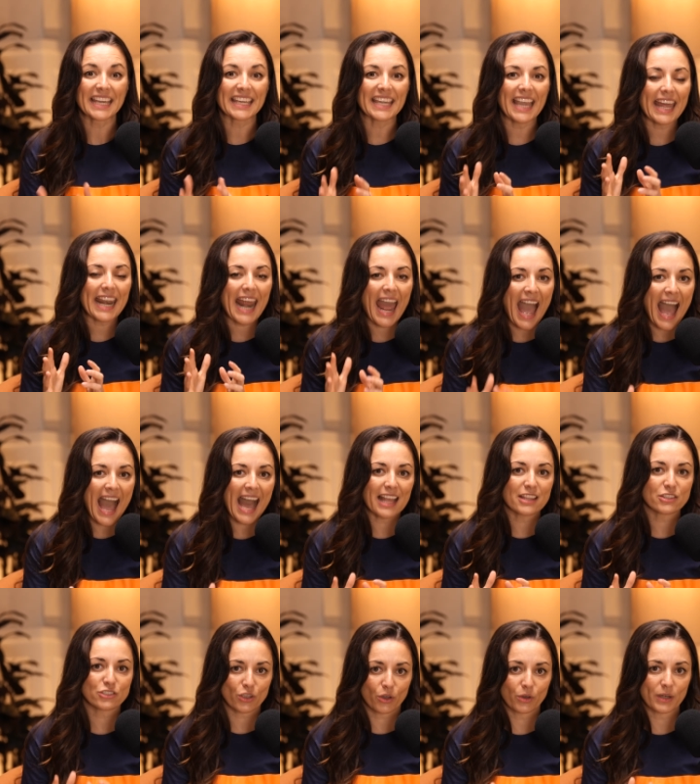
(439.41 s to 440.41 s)
Get
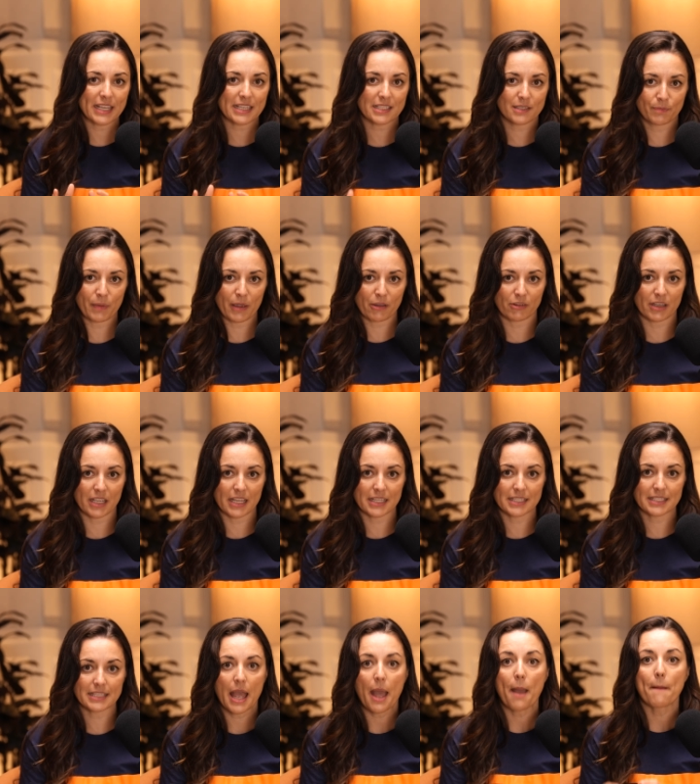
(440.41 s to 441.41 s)
hands-on
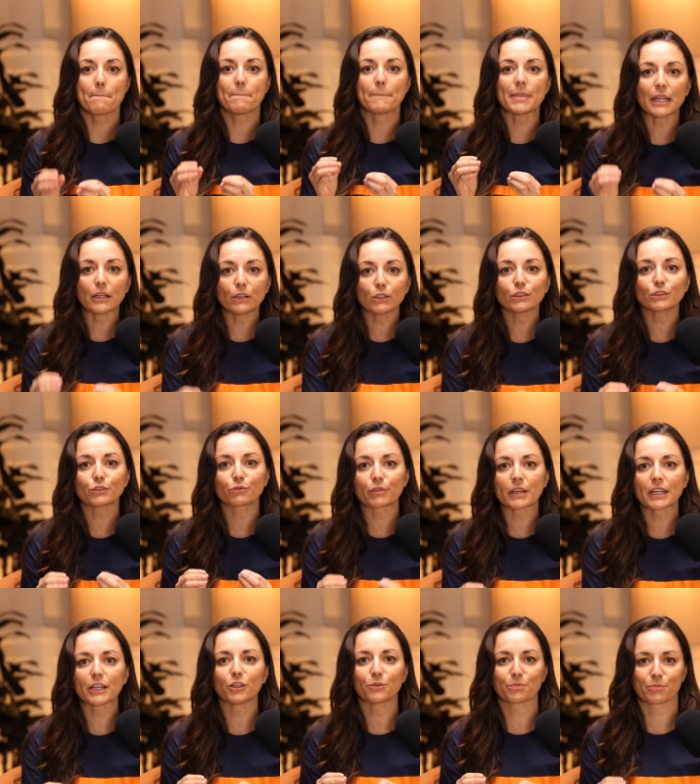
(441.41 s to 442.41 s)
experience, build
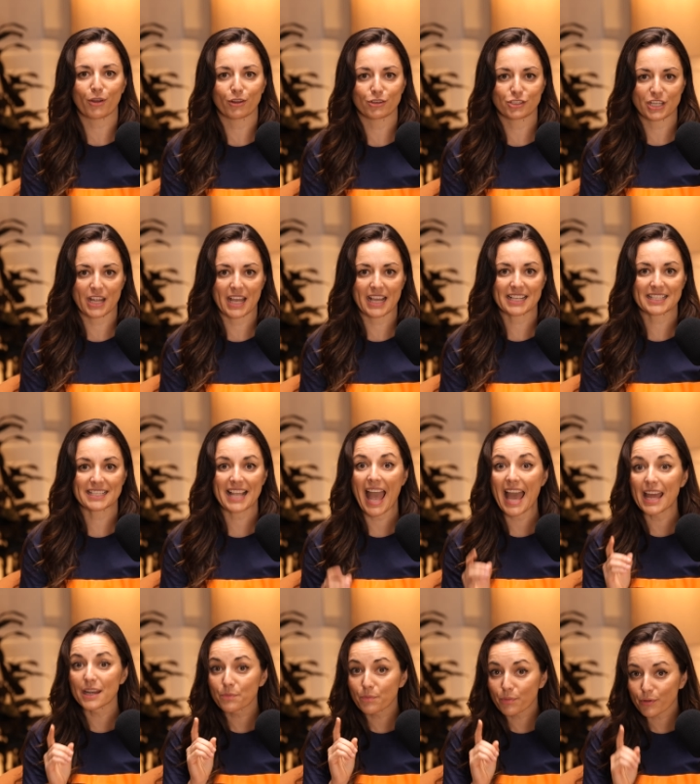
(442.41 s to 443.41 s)
real projects,
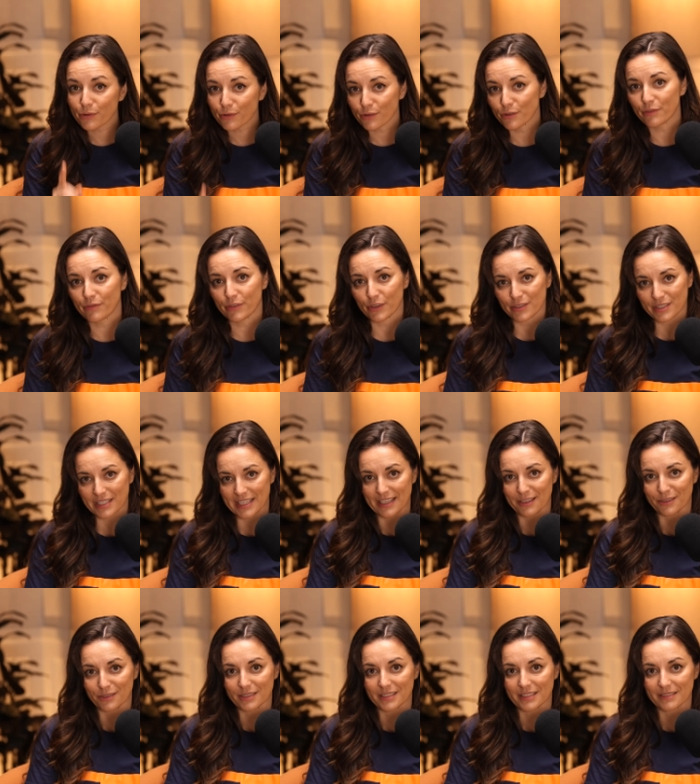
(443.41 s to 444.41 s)
and prove your
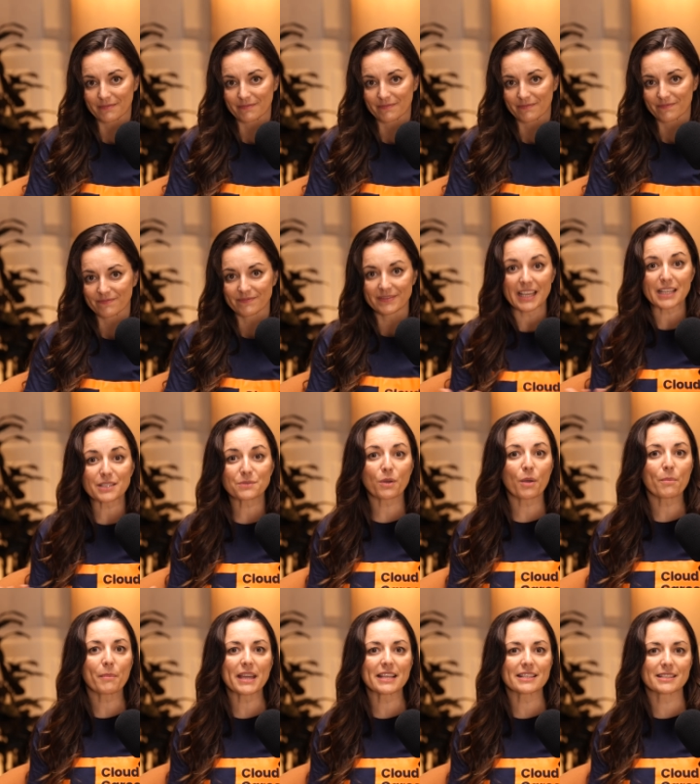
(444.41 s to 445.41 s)
skills. That's
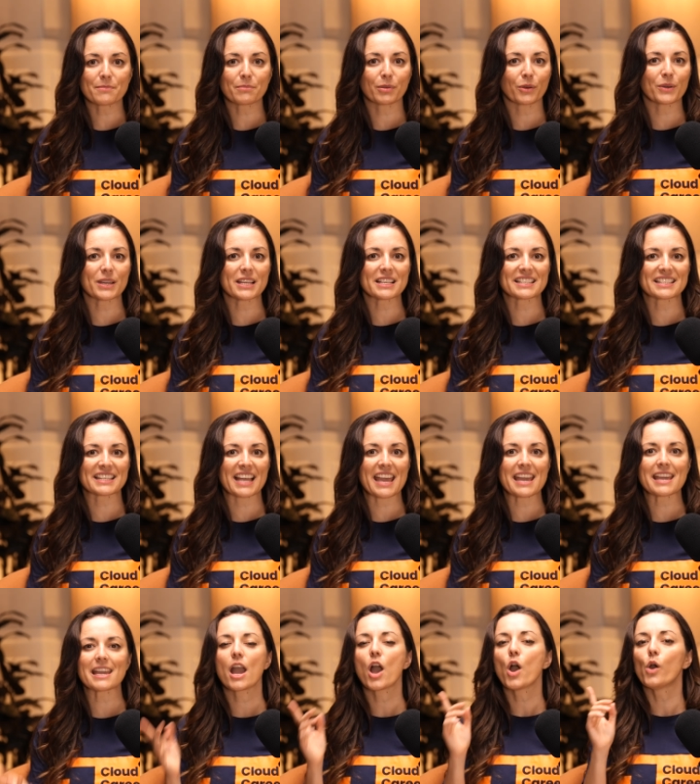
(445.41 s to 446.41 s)
what makes employers
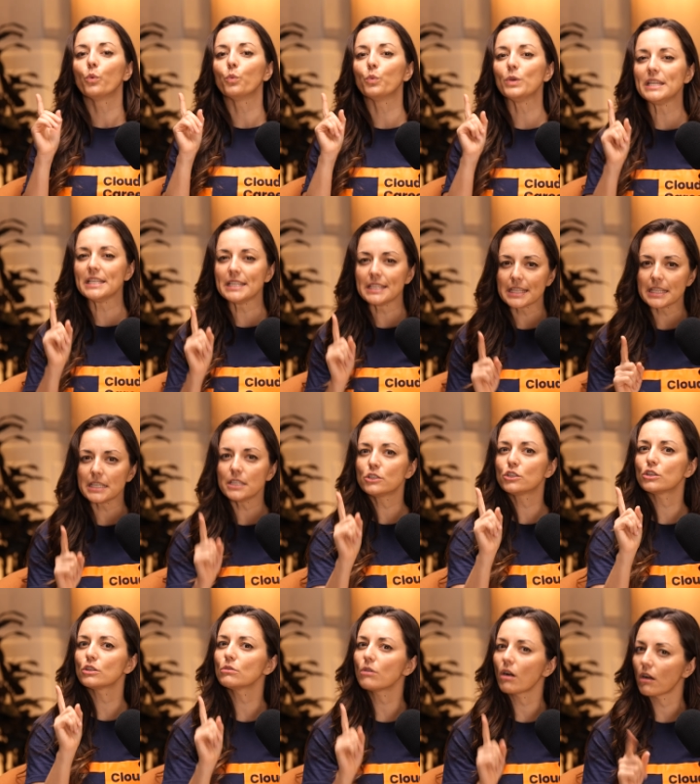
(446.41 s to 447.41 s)
say, "We
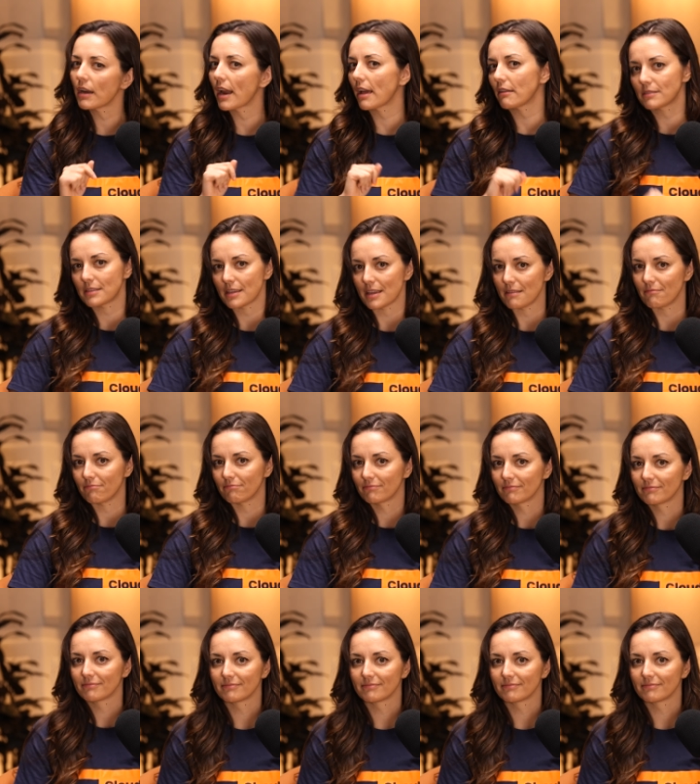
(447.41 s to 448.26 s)
need you on our team."